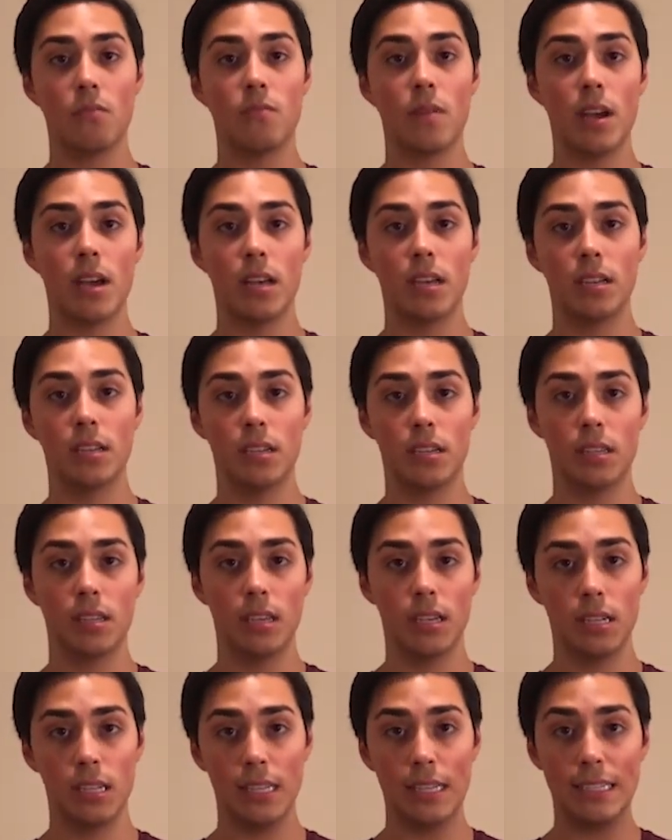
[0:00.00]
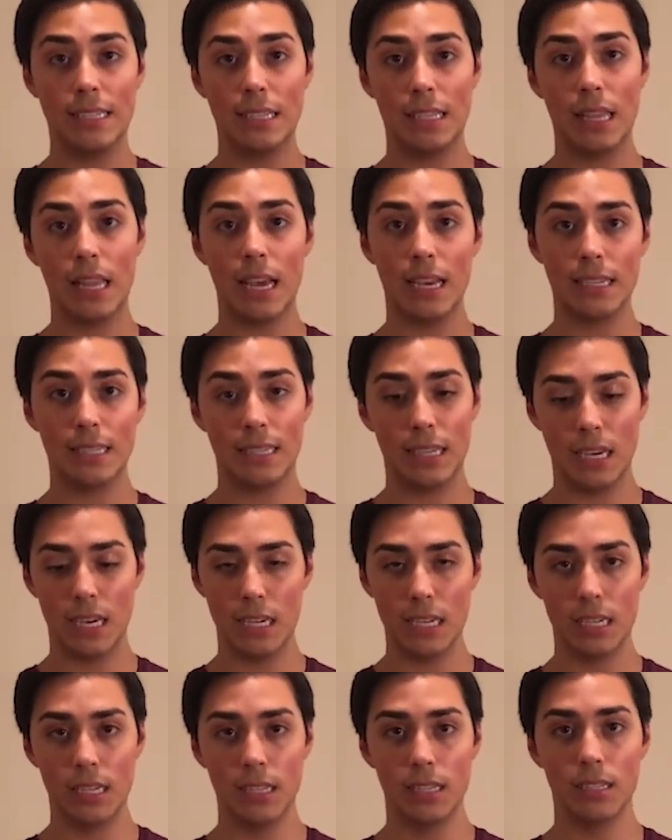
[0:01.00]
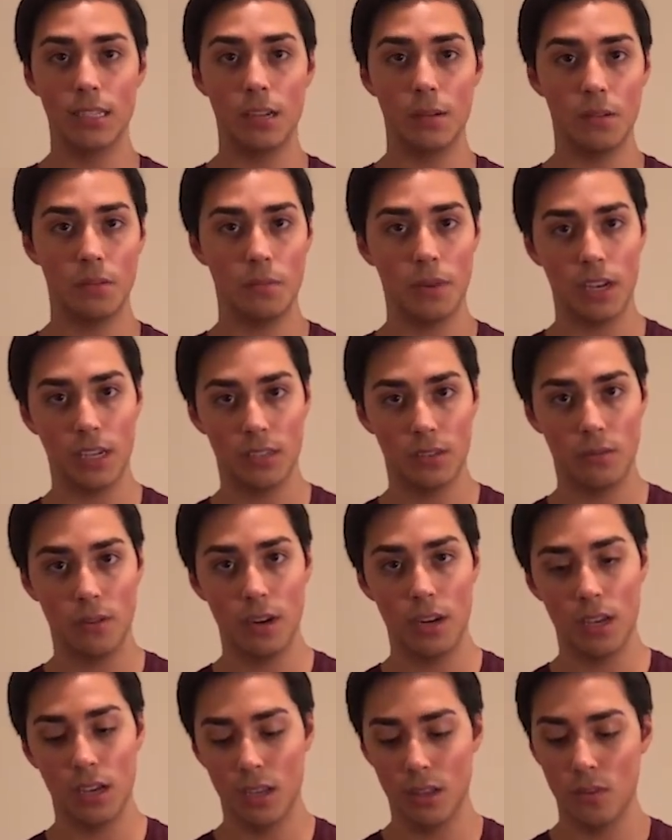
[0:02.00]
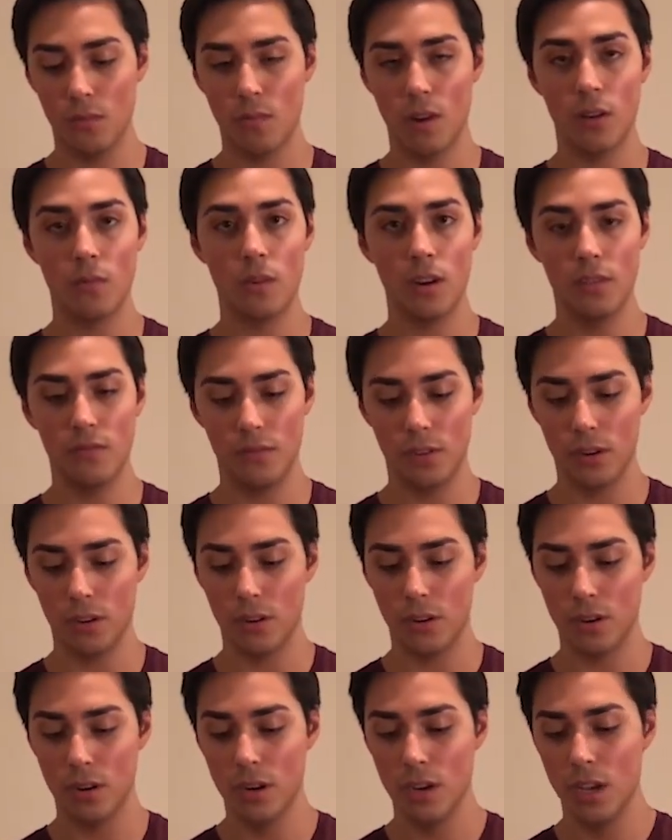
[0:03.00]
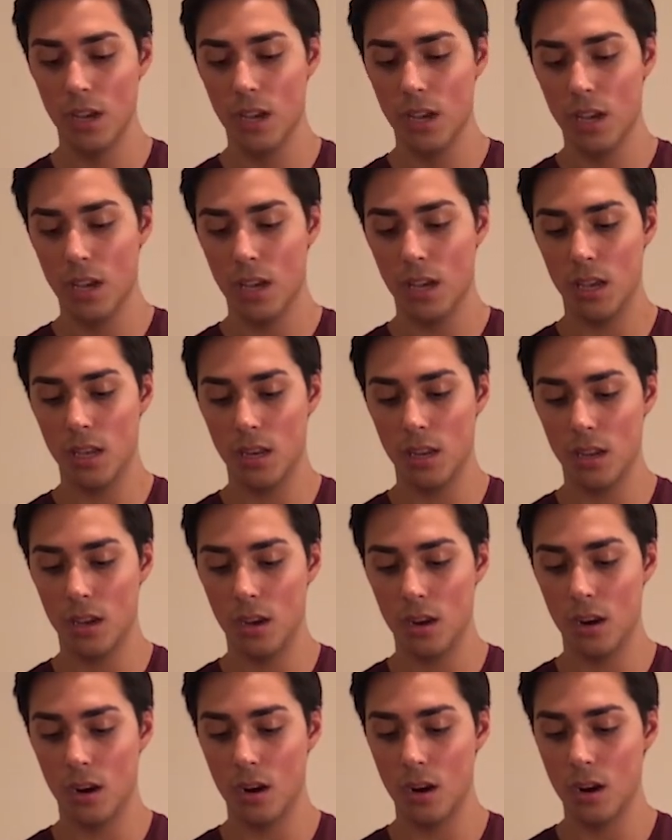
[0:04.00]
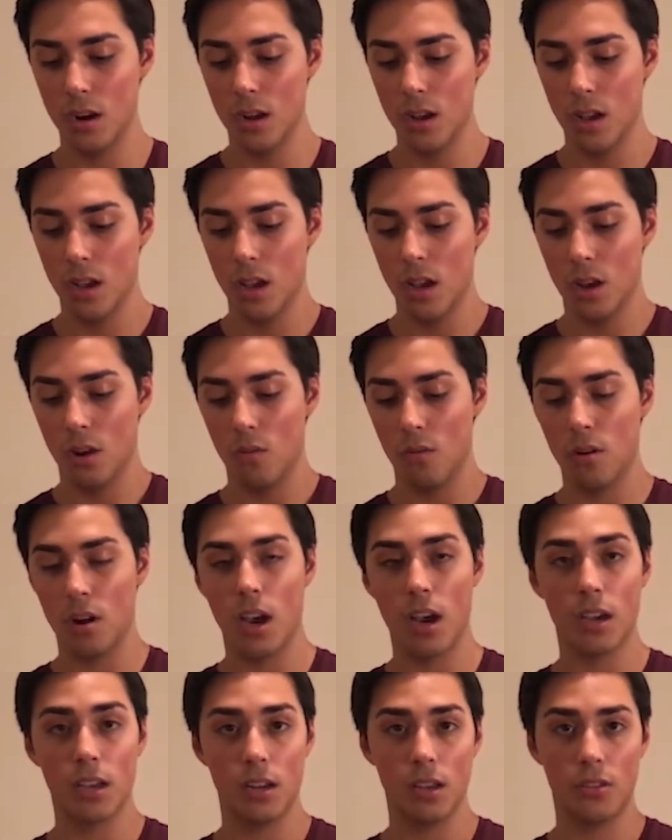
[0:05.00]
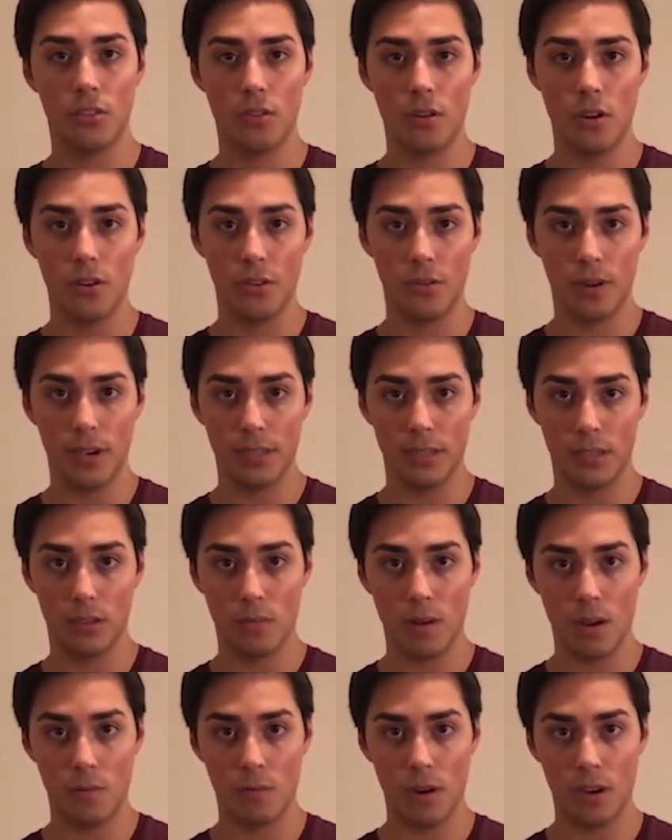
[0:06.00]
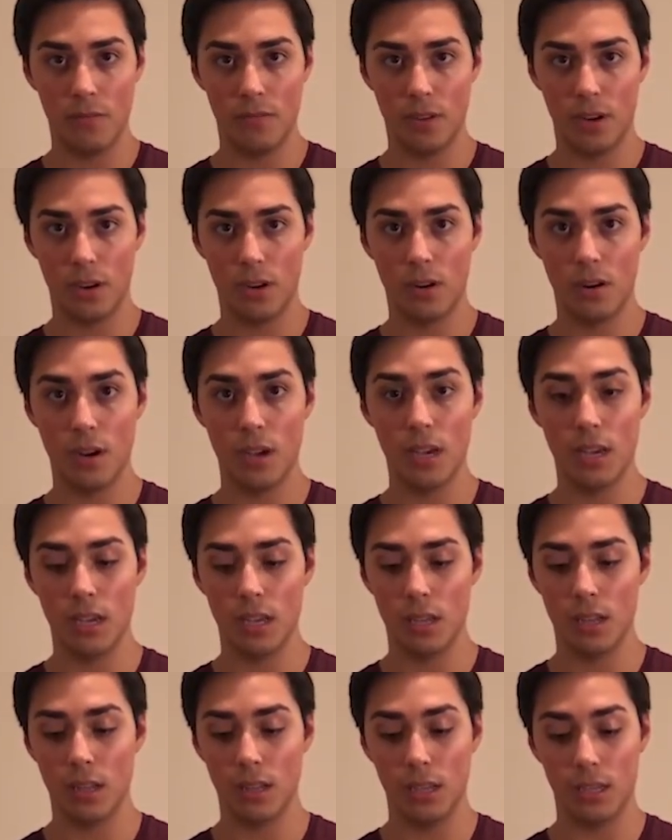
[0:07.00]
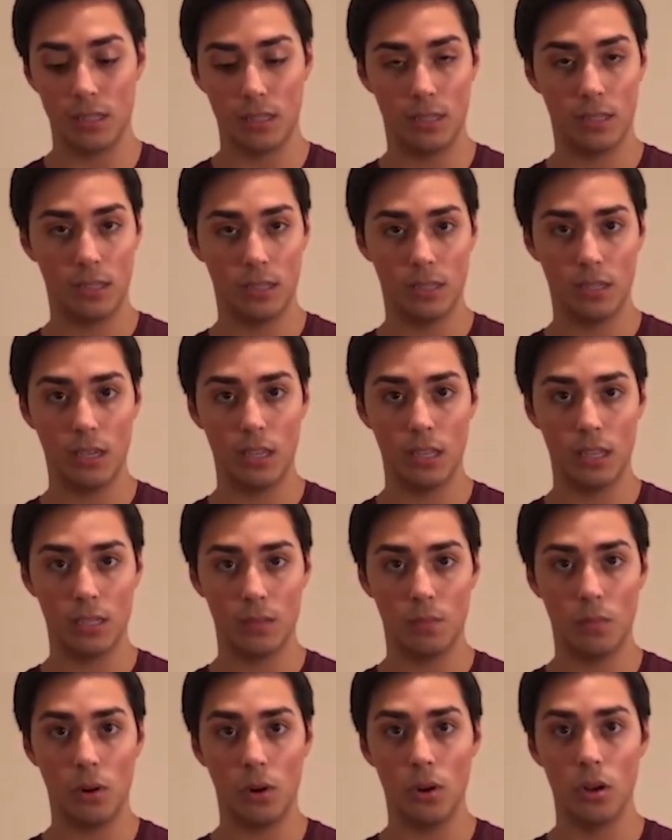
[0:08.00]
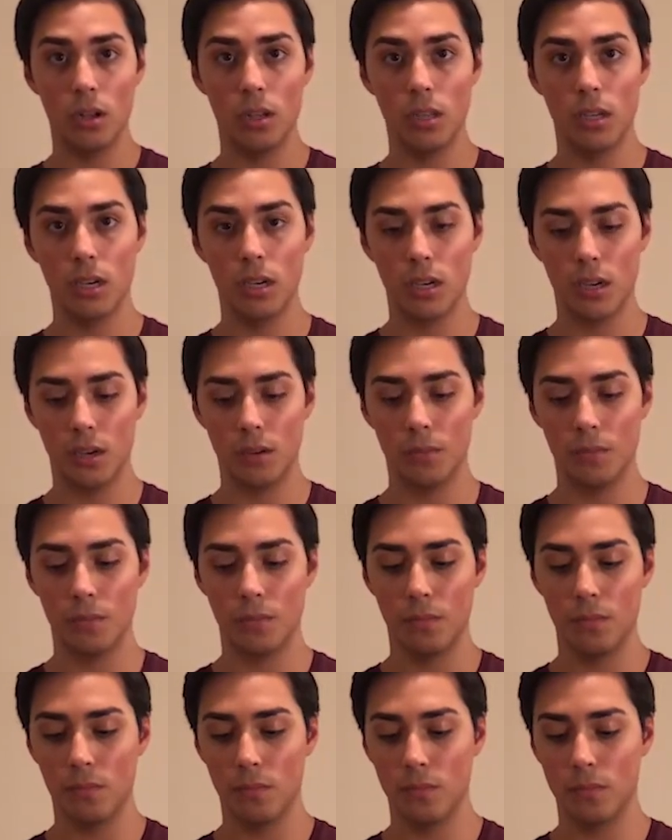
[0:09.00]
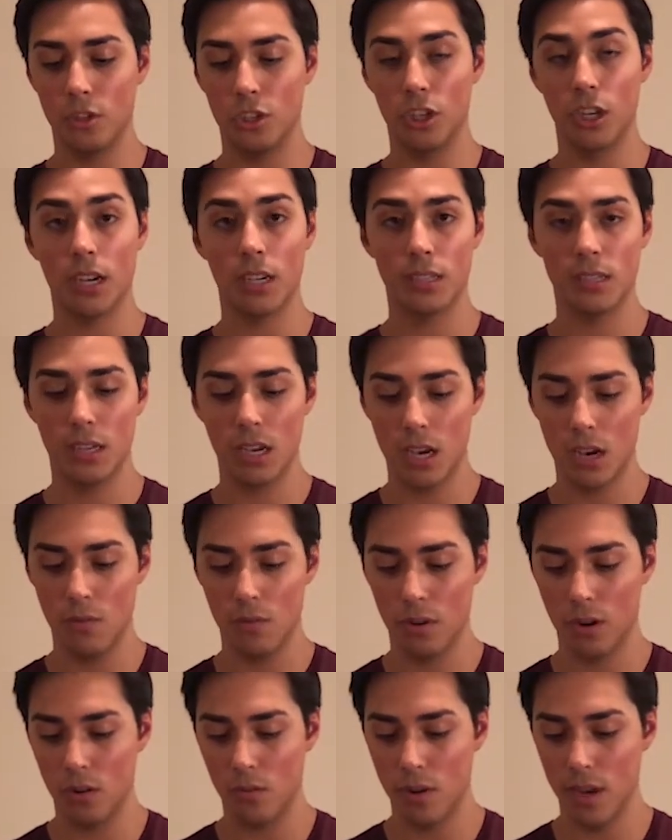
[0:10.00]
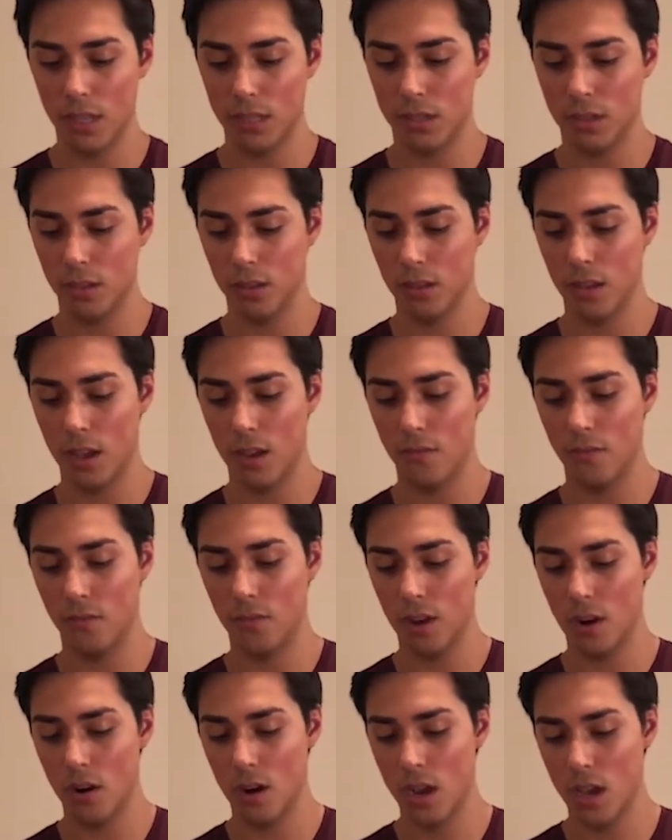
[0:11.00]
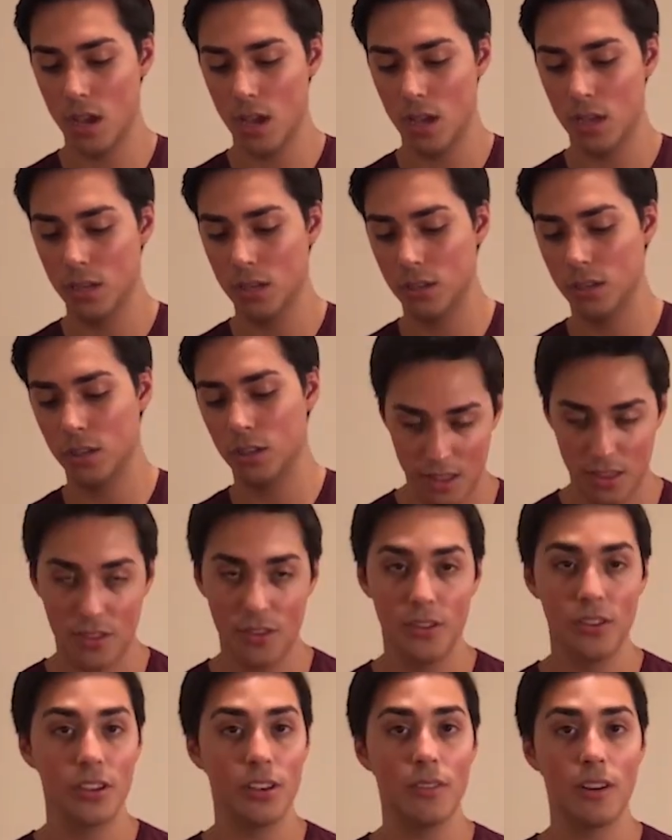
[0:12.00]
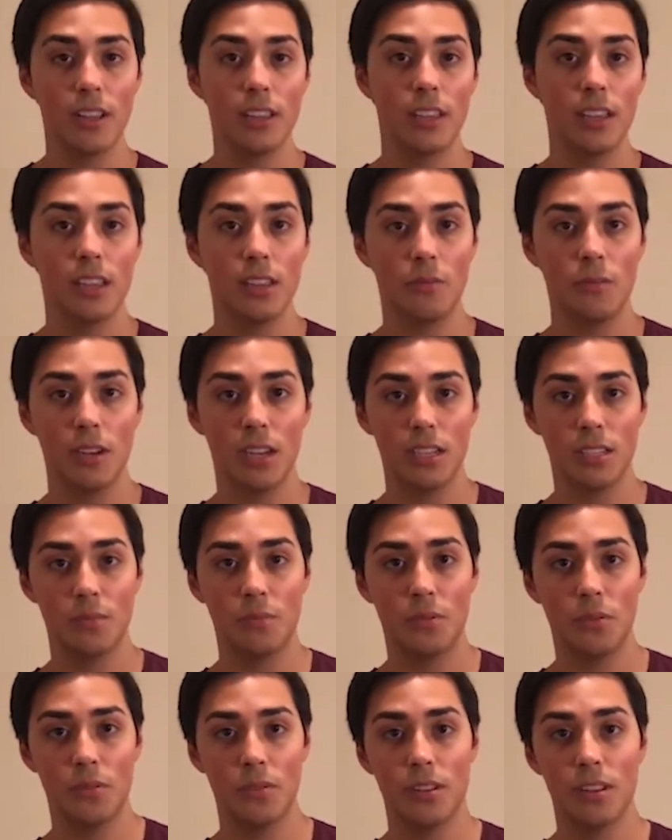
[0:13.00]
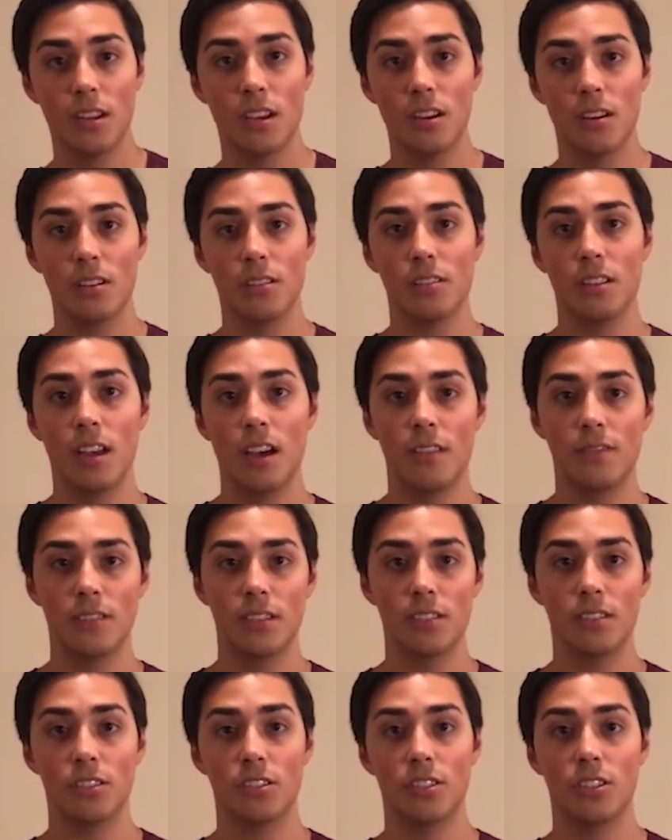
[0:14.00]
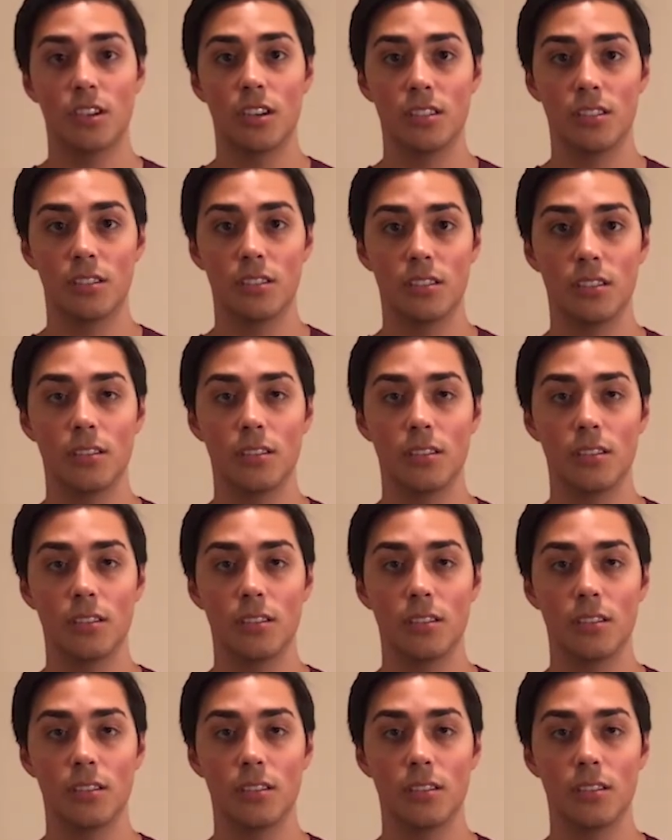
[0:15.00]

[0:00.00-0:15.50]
red, thinly sliced onions that have been macerating in the red wine vinegar in here. We're not gonna throw the rest of the red wine vinegar in that's in this bowl just yet. We're gonna wait till the very end. The only other thing that we need to put in here left is just,